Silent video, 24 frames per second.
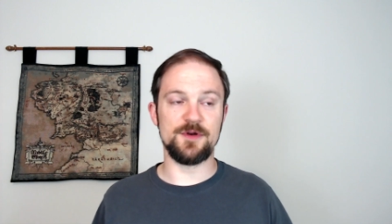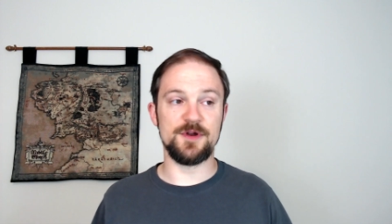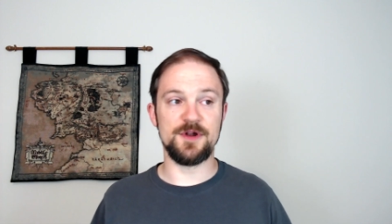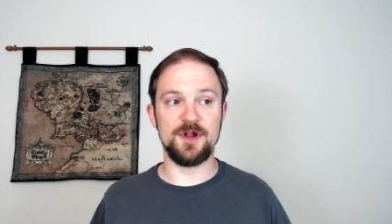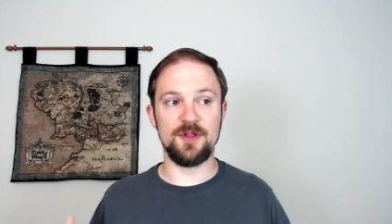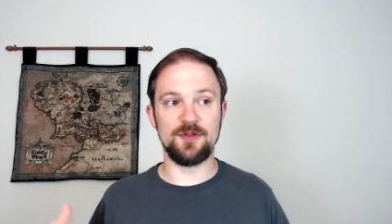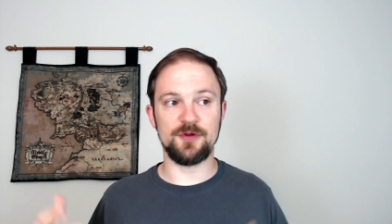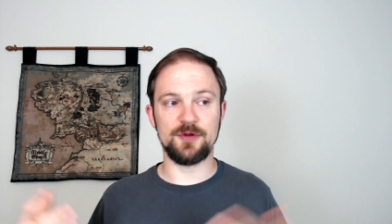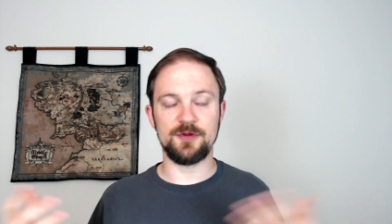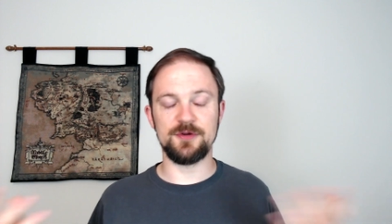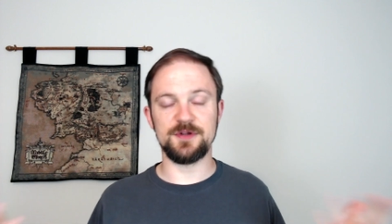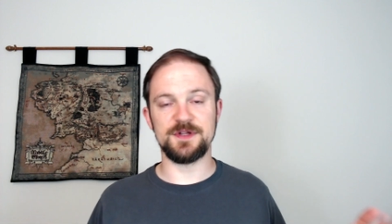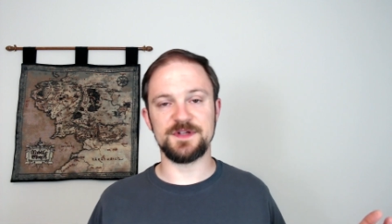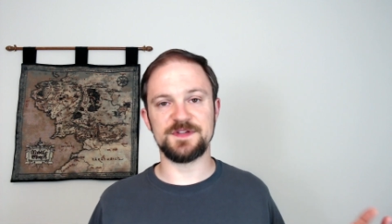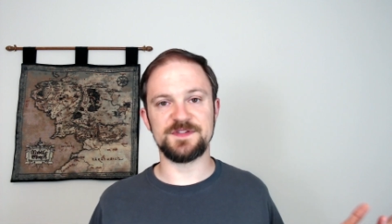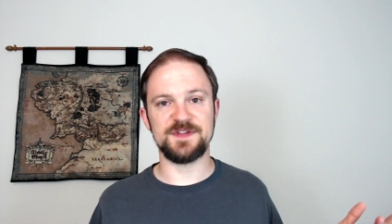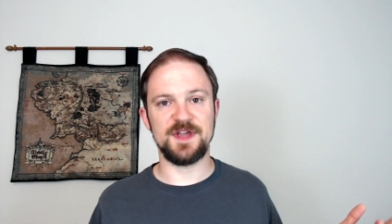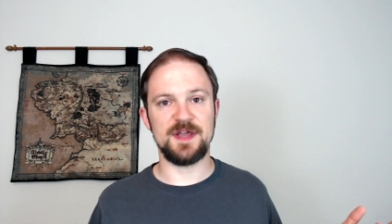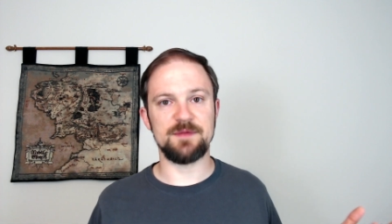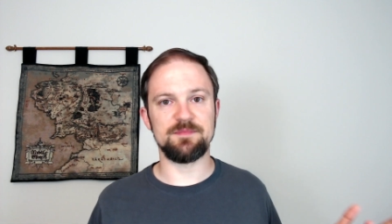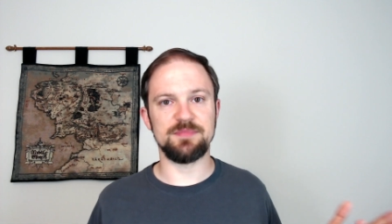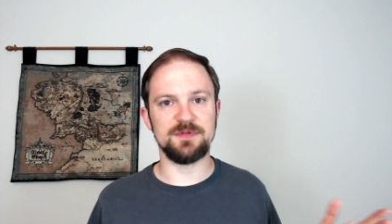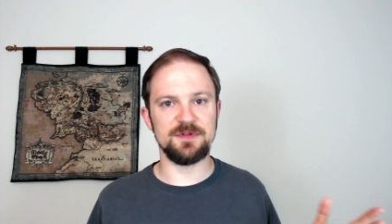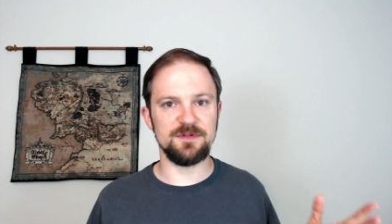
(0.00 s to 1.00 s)
Another good
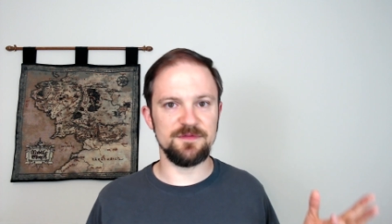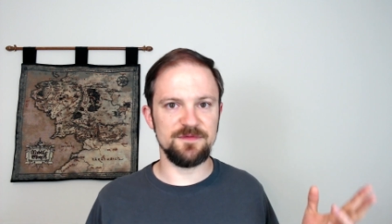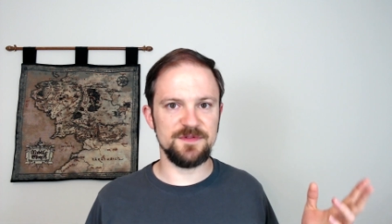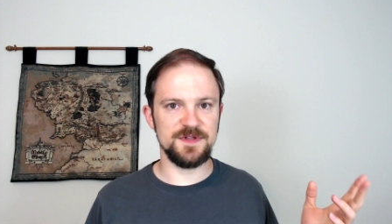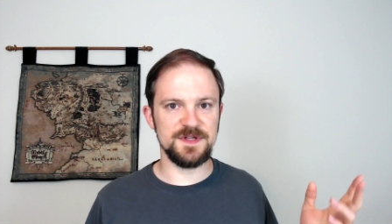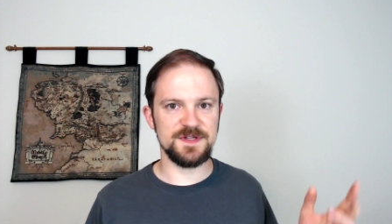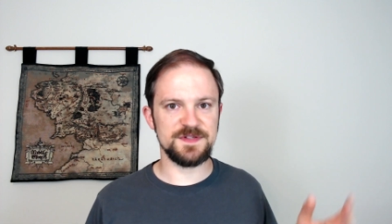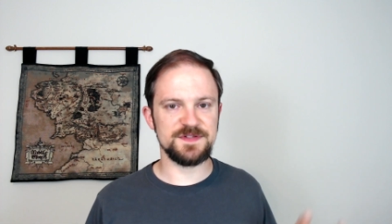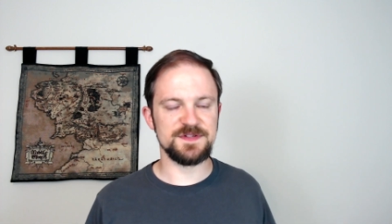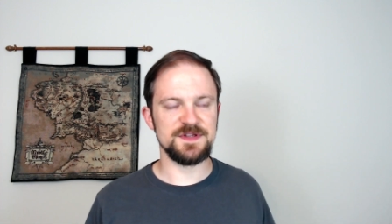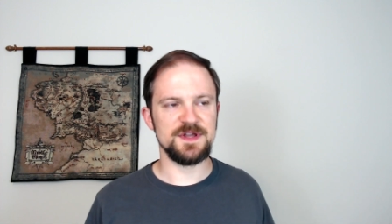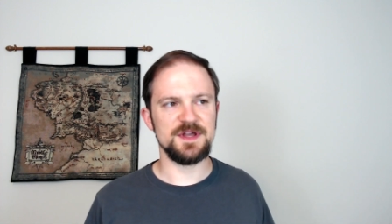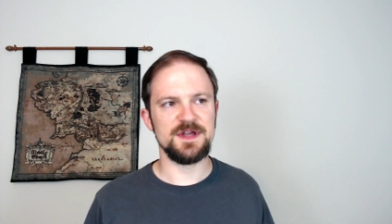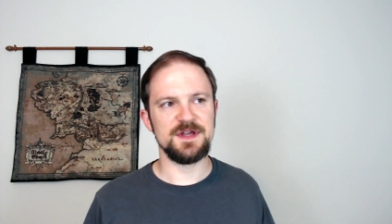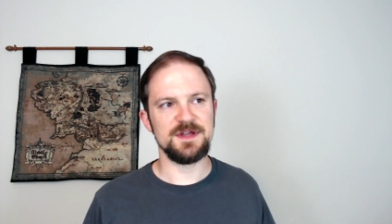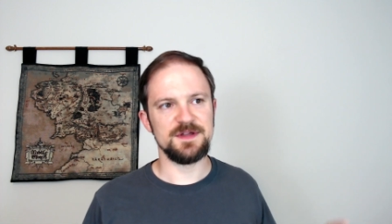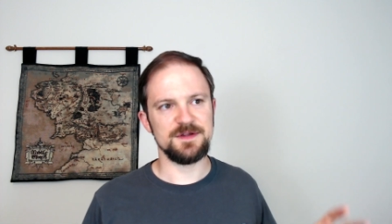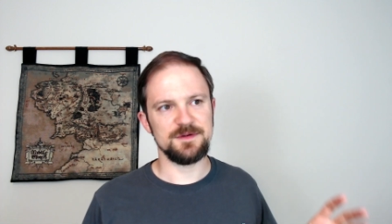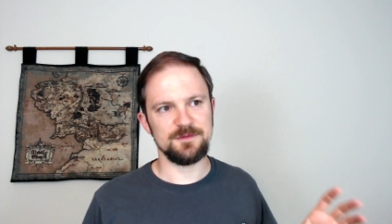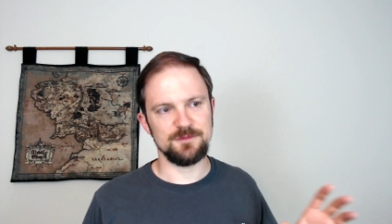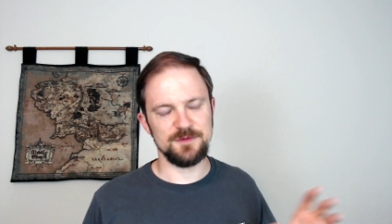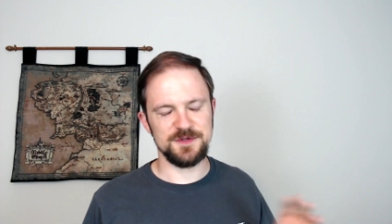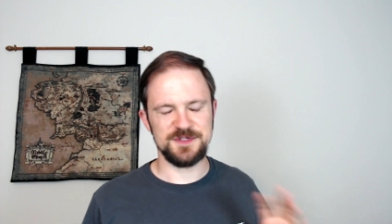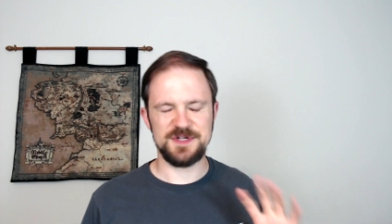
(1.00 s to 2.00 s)
example of this,
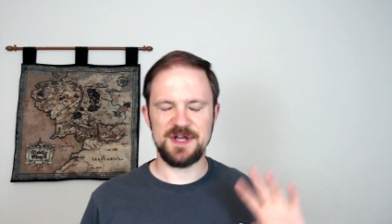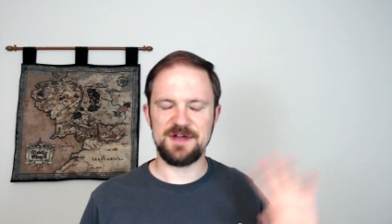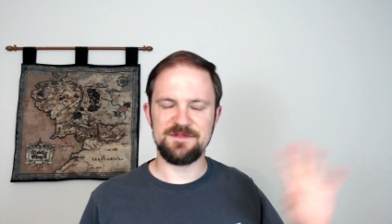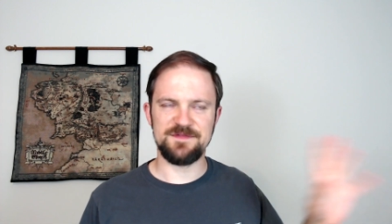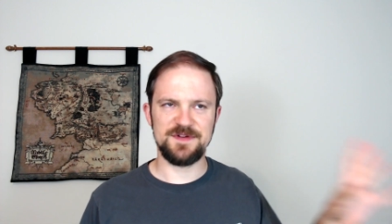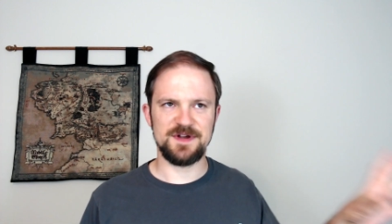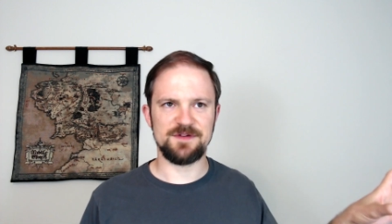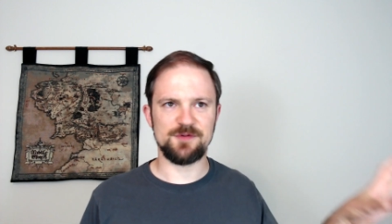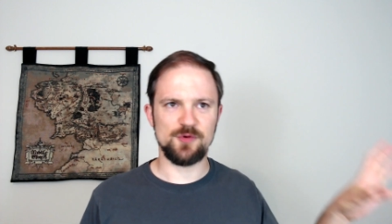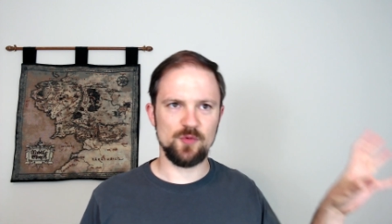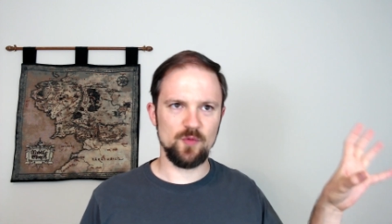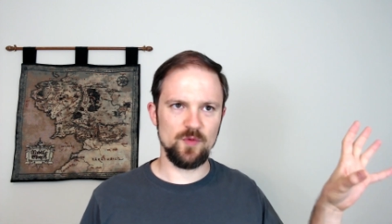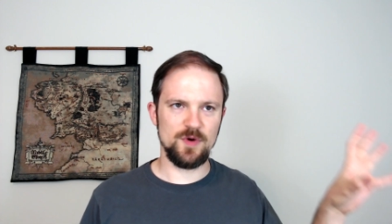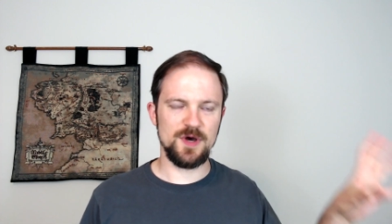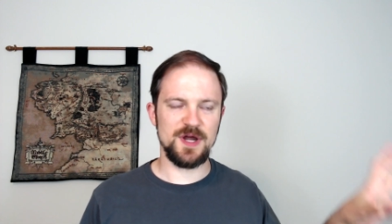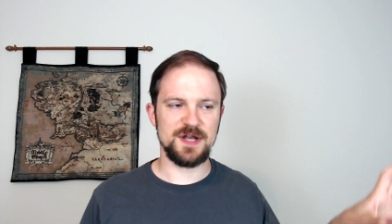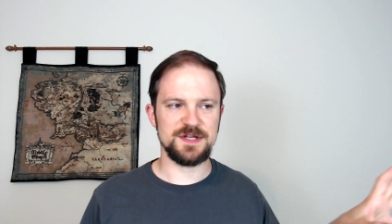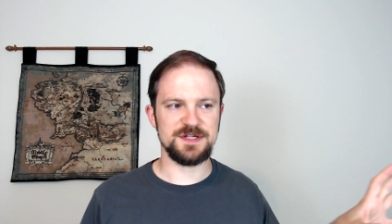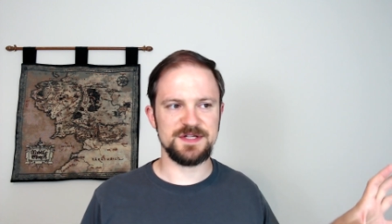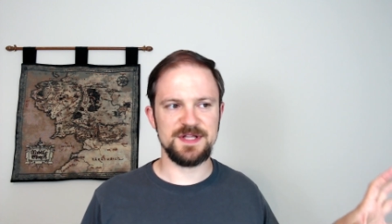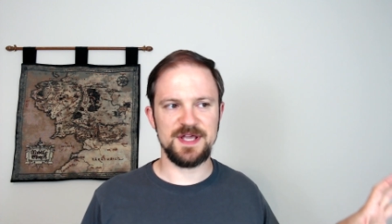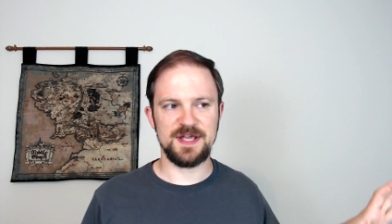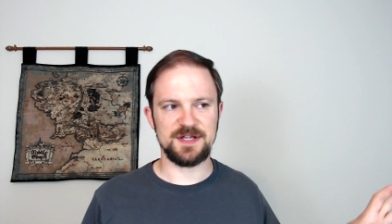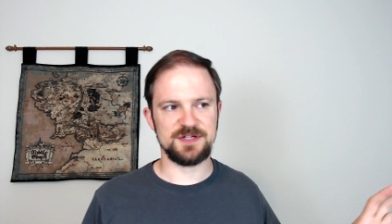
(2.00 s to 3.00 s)
which I've never
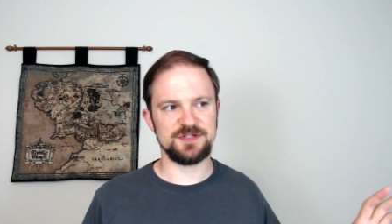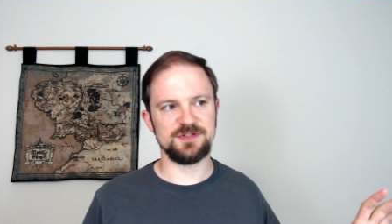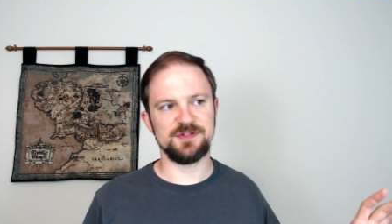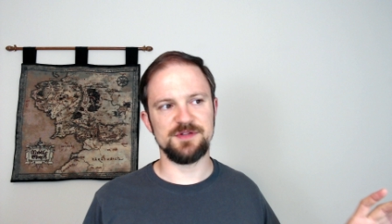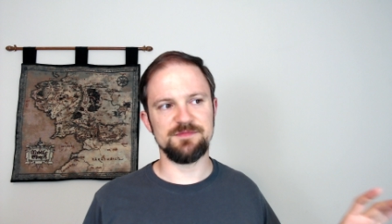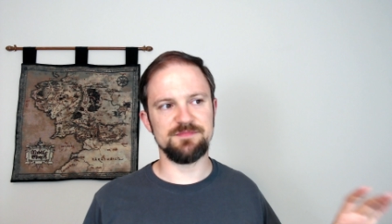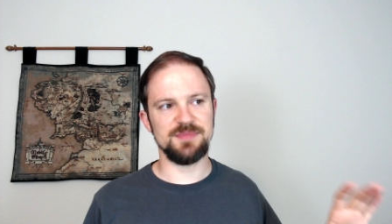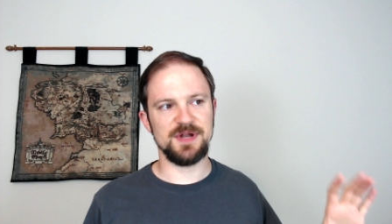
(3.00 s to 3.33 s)
watched actually,